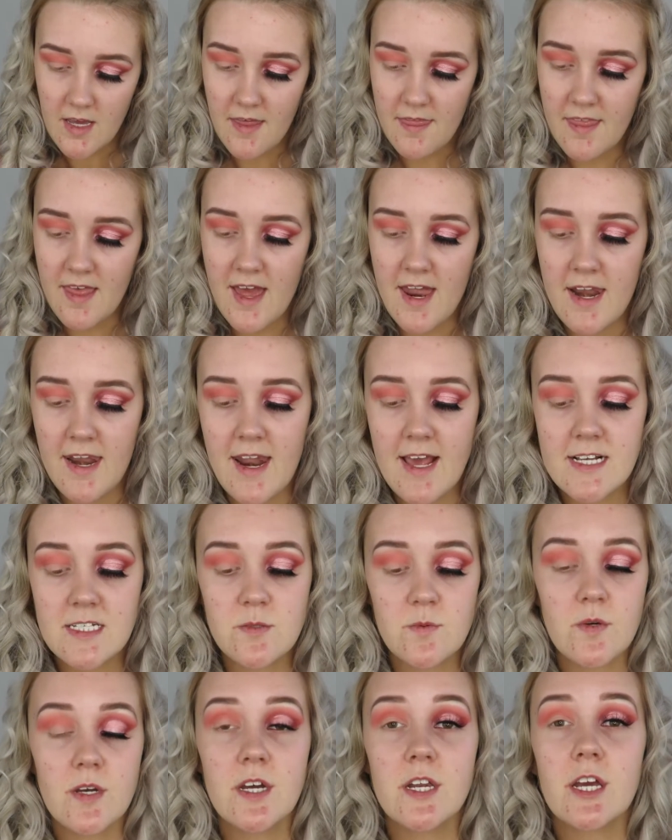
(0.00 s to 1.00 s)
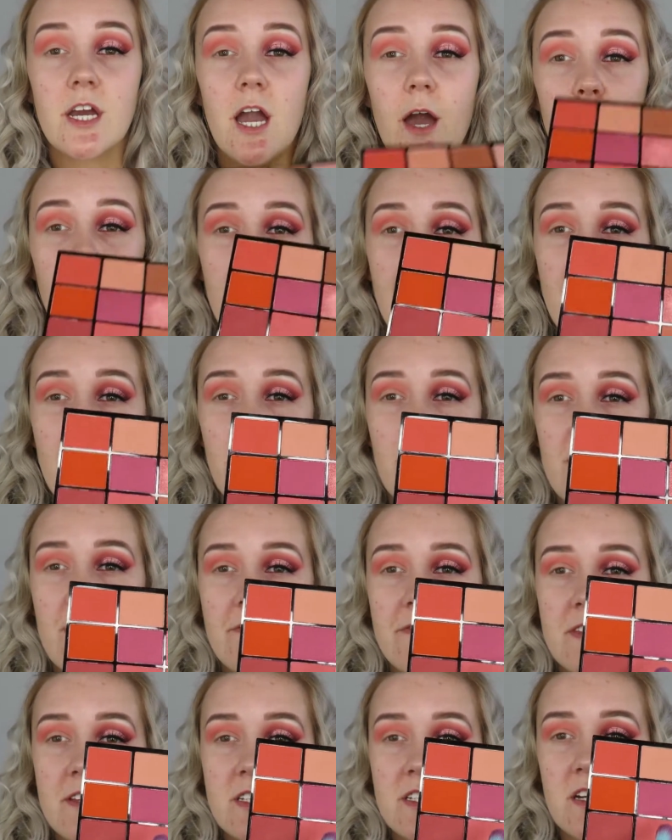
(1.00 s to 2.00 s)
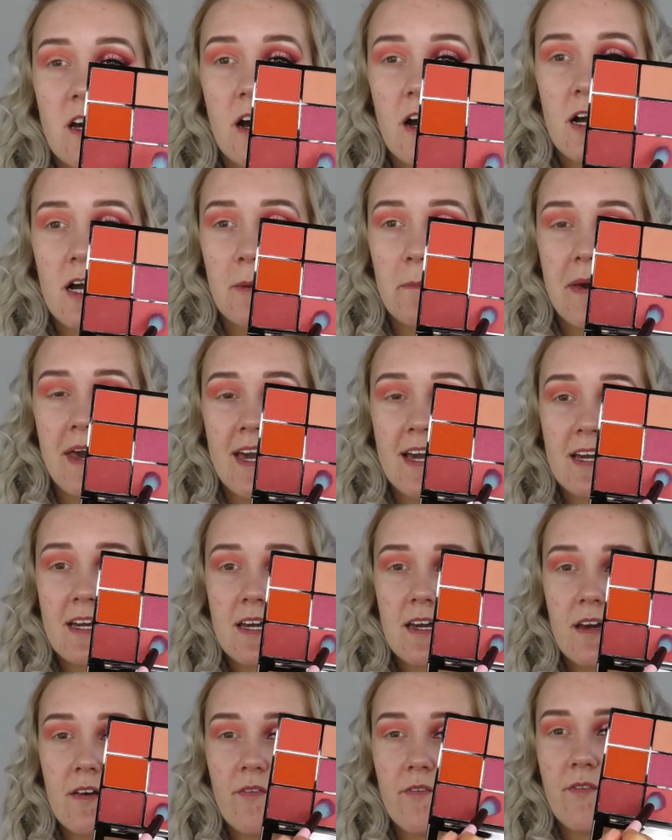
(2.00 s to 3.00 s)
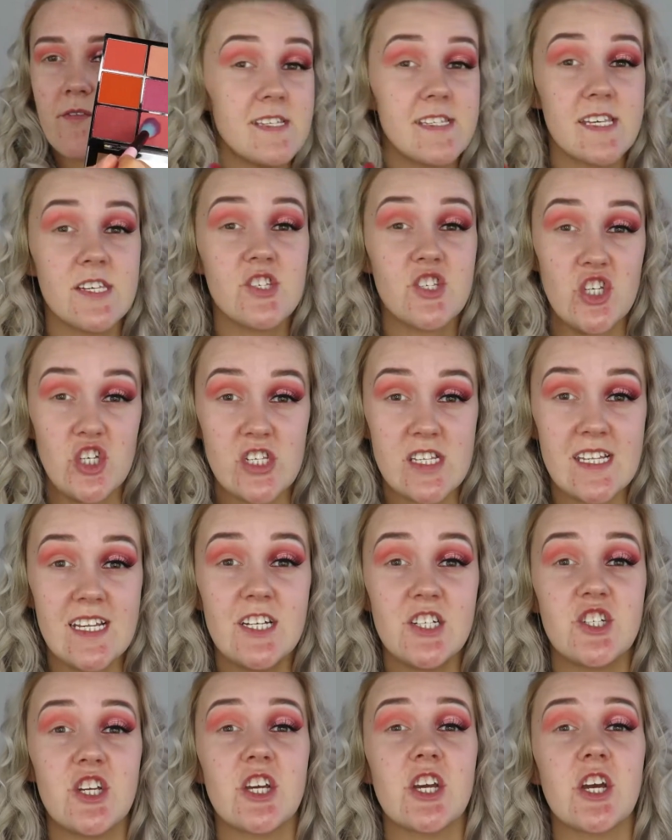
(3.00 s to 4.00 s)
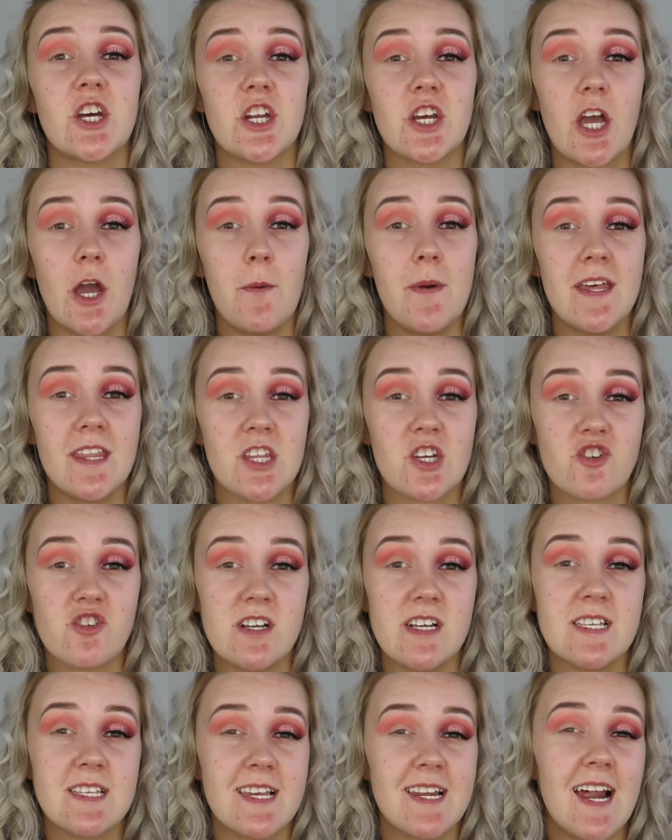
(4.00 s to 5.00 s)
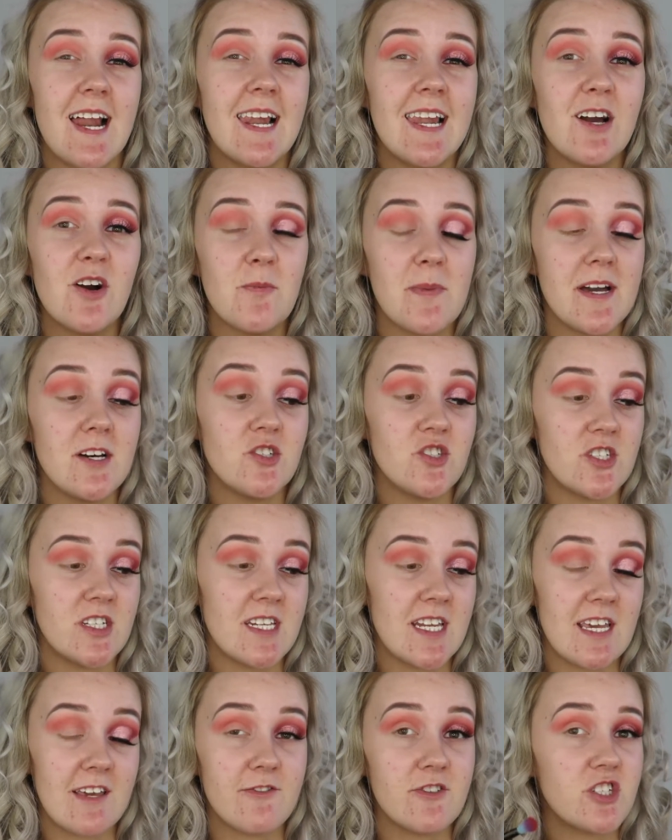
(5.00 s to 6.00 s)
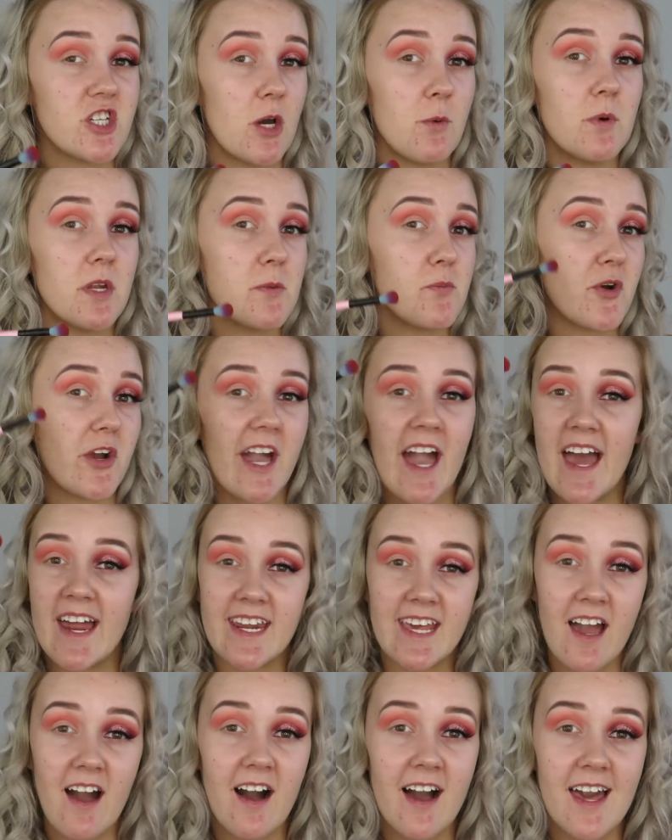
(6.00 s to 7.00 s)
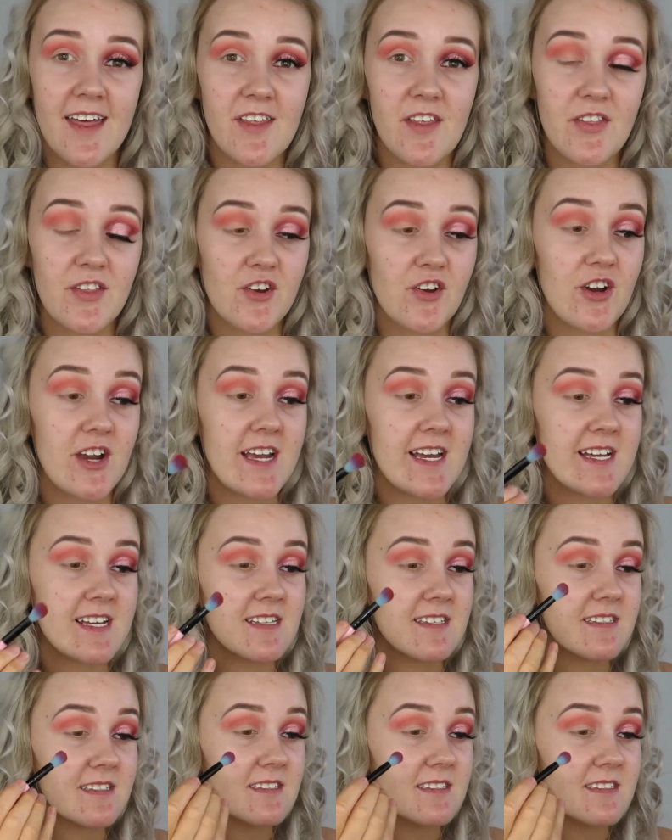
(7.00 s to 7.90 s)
and then next we're going to go in with the darker pink, and this is just literally going to go in the crease and a little bit underneath. You don't want to bring it any higher than the crease.